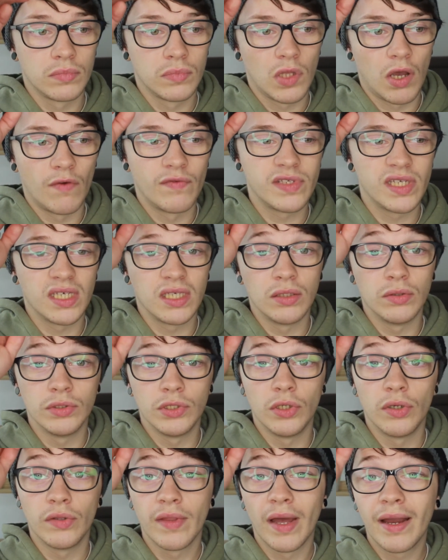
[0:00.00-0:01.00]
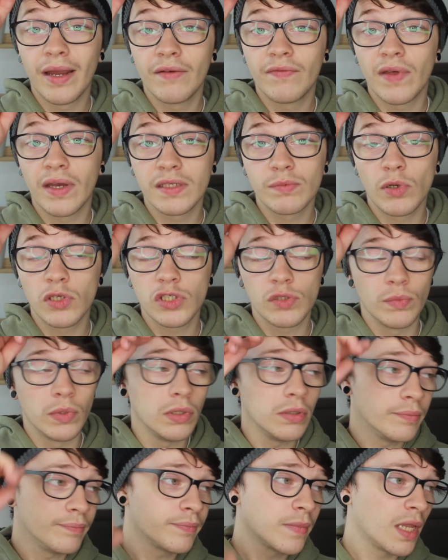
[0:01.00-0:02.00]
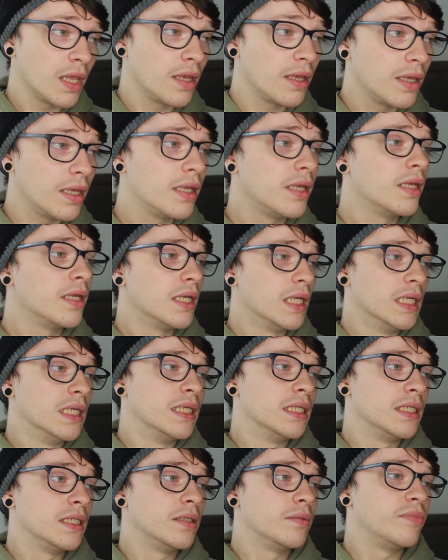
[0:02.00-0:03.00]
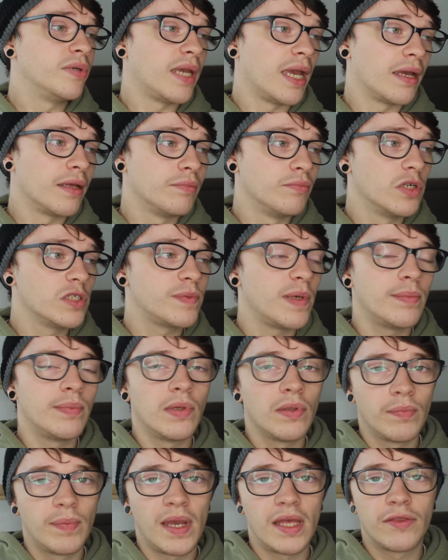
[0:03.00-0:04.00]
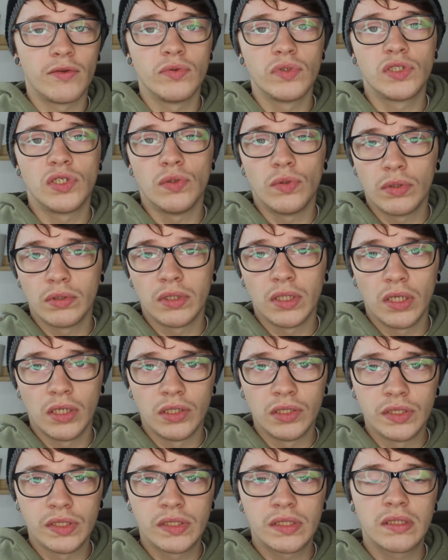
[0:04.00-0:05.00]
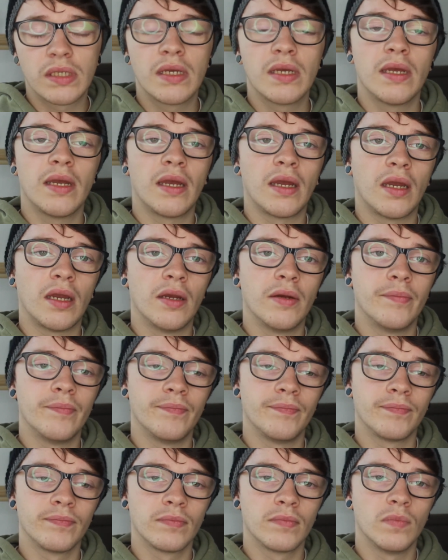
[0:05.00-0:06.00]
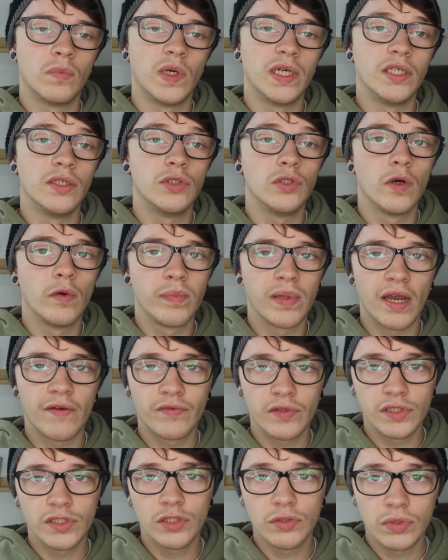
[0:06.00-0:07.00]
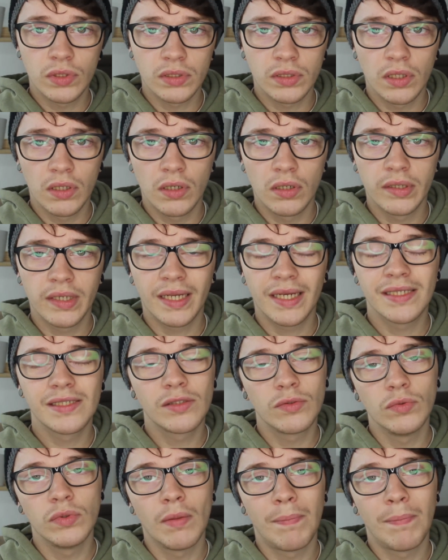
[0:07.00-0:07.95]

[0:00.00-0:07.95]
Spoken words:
Obviously, you'll know that if that's possible. But yeah, most people pay through student loans. When you do apply for a student loan, it's through the